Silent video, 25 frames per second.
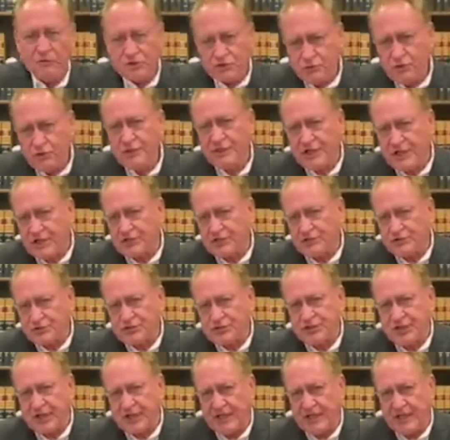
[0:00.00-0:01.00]
Now, what's really
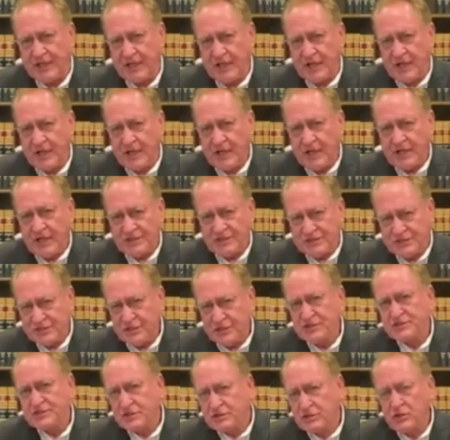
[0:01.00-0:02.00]
interesting is
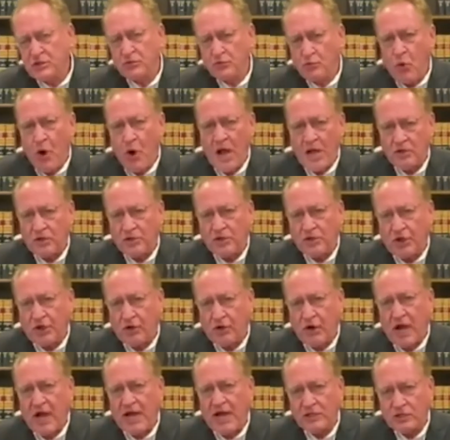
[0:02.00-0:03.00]
just a little while
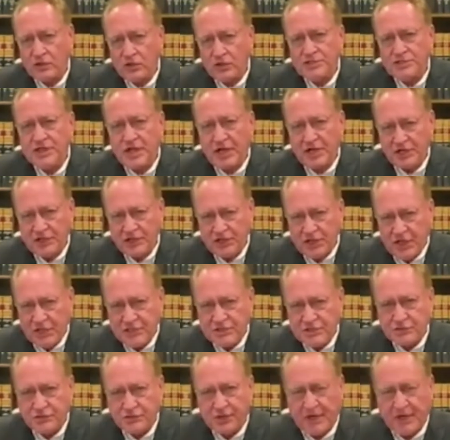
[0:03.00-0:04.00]
ago, I looked at
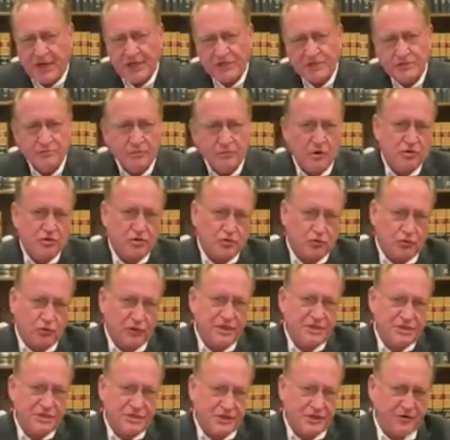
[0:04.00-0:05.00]
yesterday's most
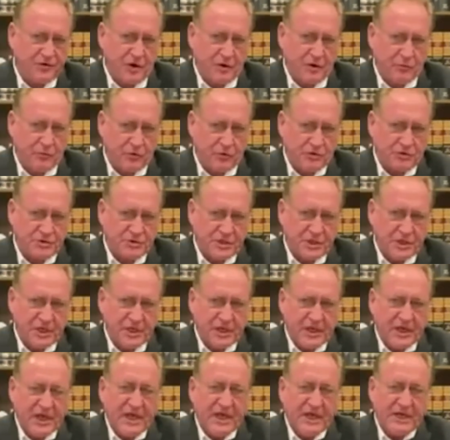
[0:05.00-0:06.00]
recent numbers,
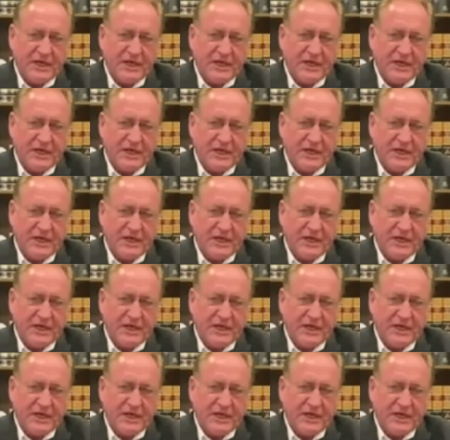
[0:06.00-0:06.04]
